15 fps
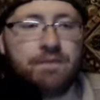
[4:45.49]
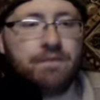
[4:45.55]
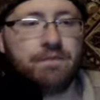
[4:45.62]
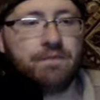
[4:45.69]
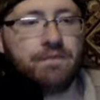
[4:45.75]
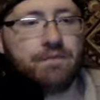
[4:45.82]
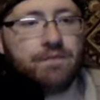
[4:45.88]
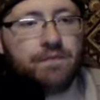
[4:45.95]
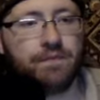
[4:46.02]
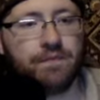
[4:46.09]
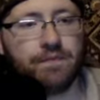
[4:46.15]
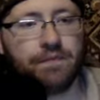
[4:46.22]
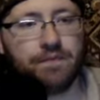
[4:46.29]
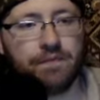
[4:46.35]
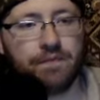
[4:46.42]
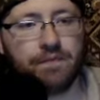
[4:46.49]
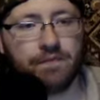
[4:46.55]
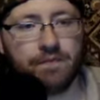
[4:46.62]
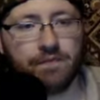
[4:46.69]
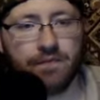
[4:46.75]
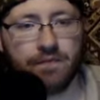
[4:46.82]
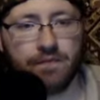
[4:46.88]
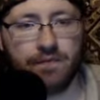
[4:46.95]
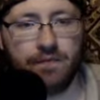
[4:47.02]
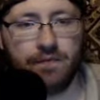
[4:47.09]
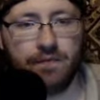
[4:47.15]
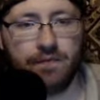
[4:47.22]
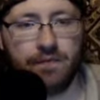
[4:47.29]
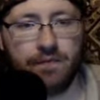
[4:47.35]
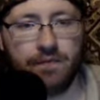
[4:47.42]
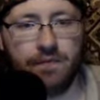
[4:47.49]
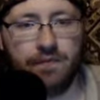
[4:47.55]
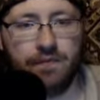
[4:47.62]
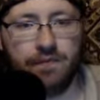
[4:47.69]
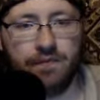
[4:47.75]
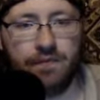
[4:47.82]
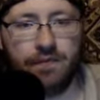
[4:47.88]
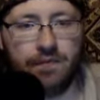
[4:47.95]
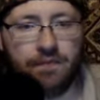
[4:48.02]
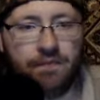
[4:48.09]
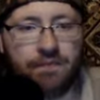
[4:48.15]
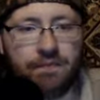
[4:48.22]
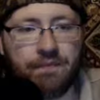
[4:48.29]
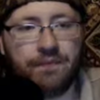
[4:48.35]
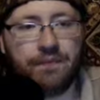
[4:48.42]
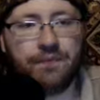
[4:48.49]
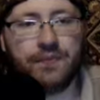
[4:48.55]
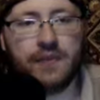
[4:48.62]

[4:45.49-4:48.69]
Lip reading: [no speech]